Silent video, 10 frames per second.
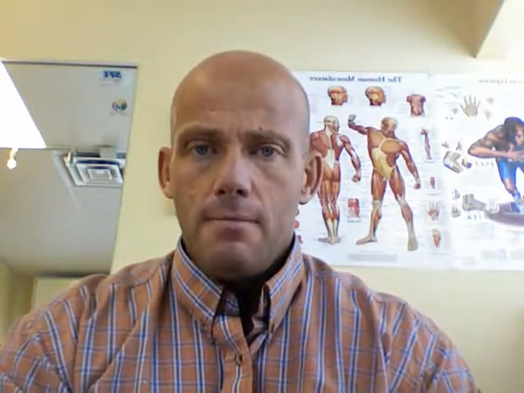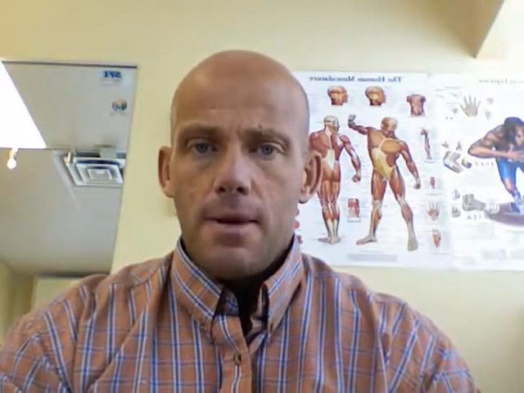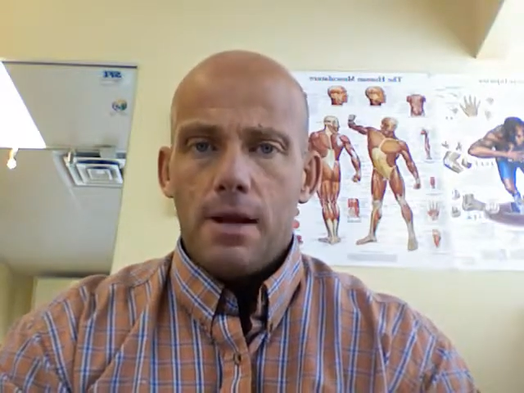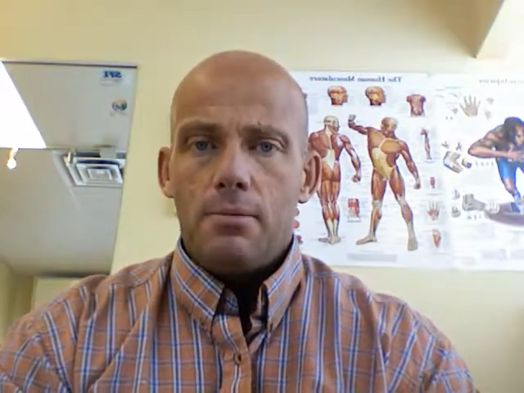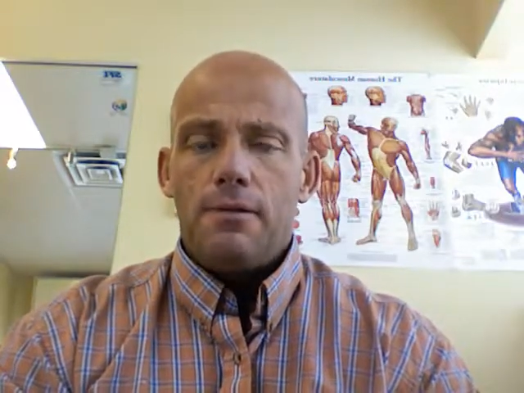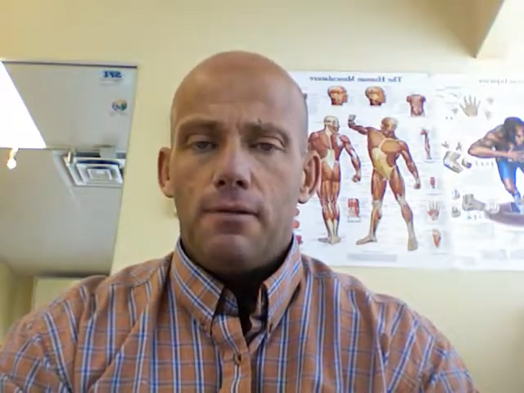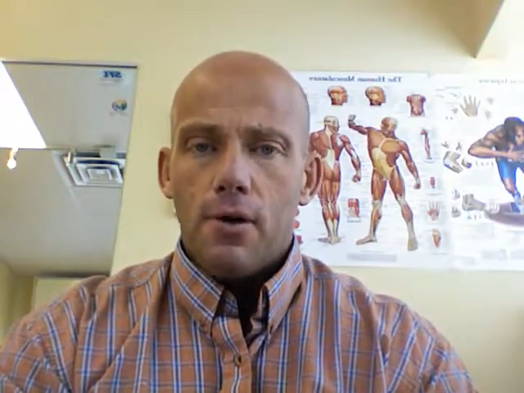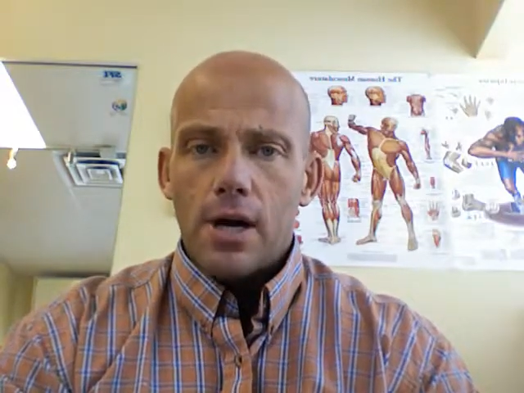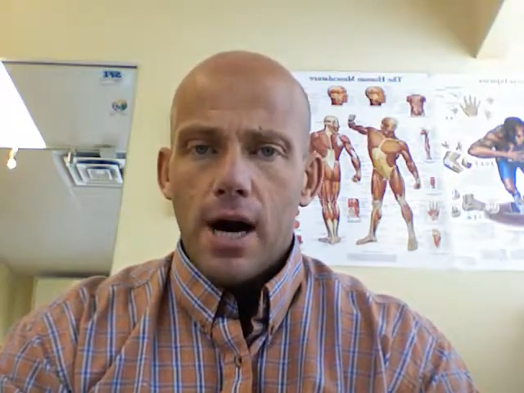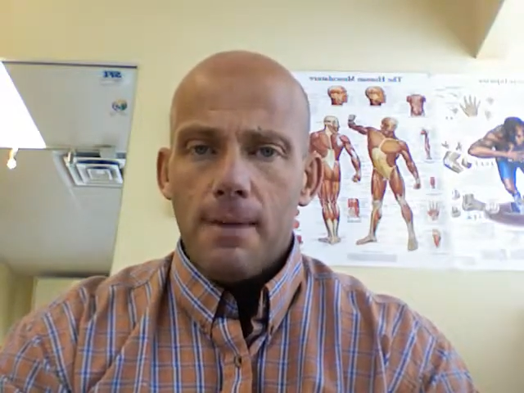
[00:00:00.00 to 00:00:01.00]
build with
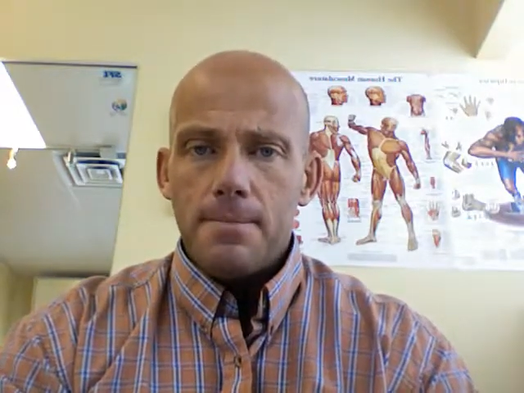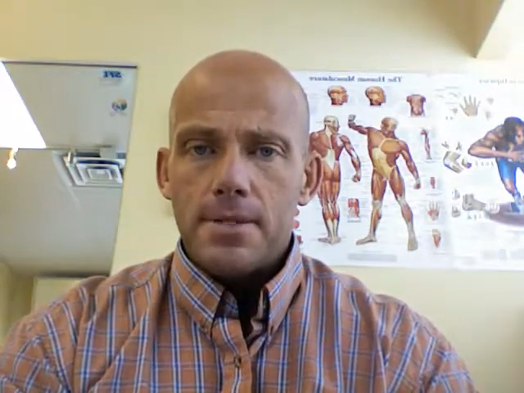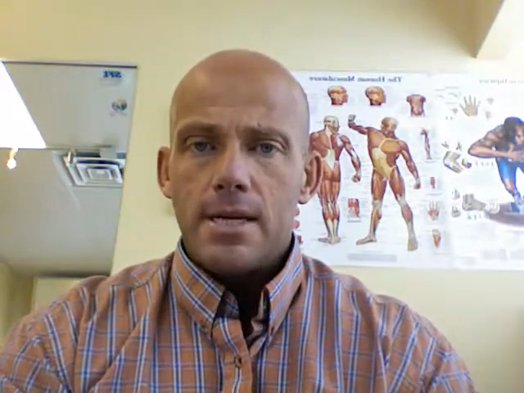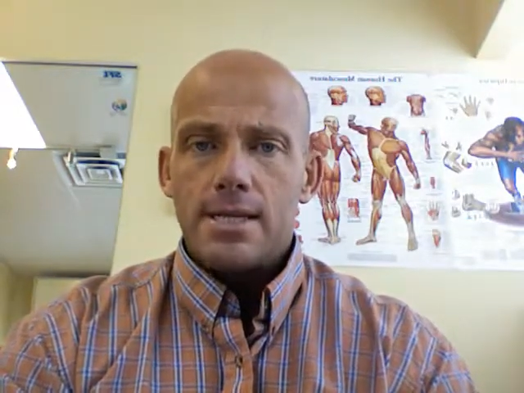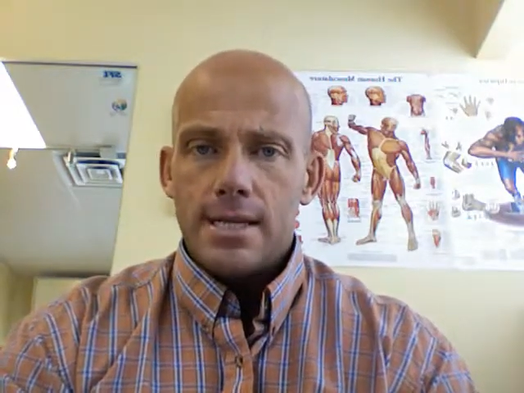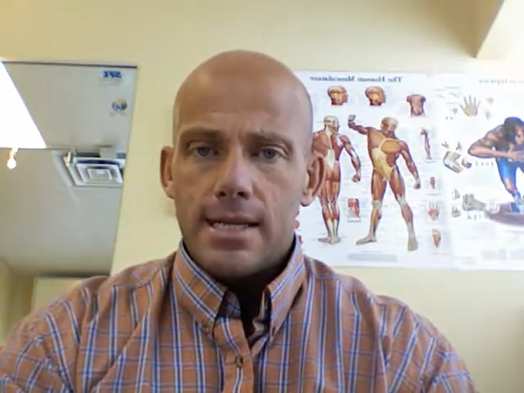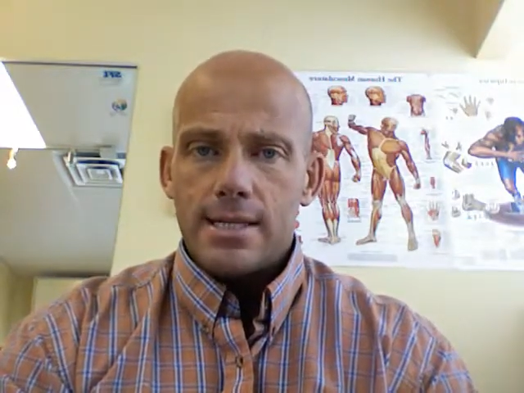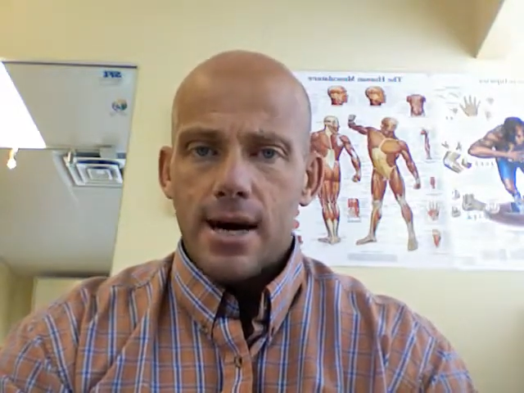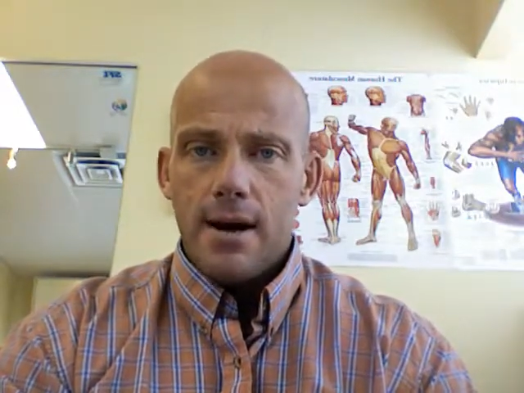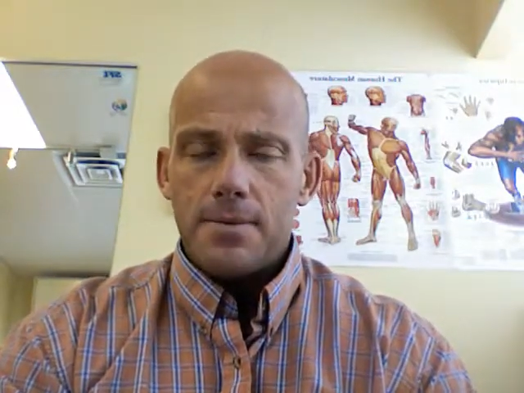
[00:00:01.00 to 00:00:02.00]
four cups, six
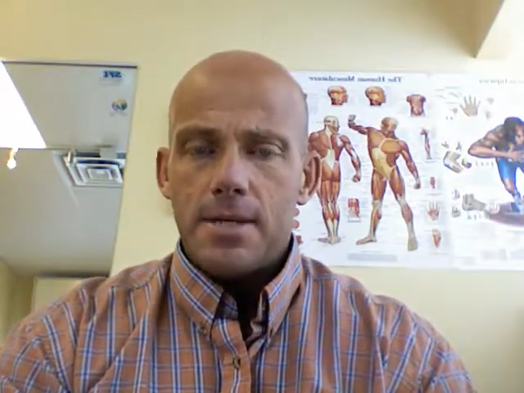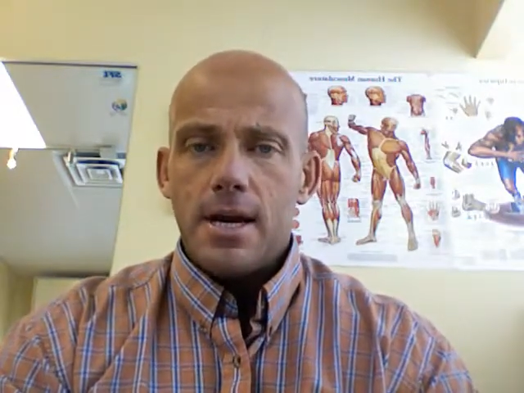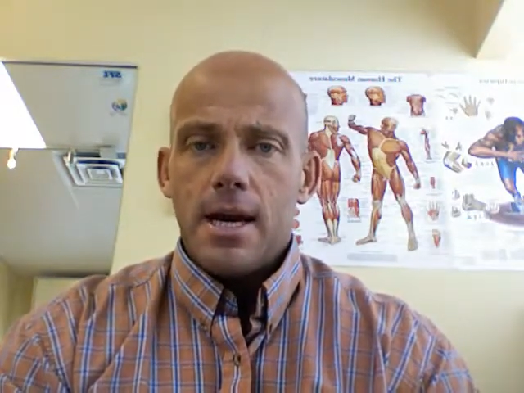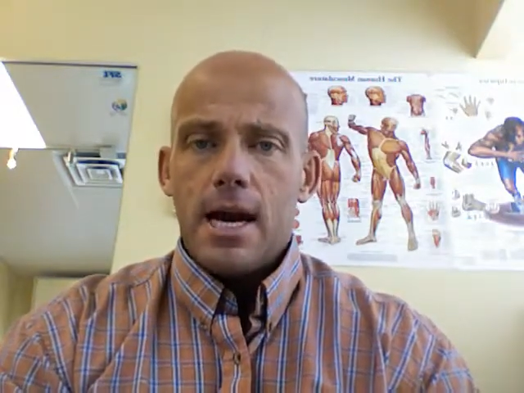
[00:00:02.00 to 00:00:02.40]
cups,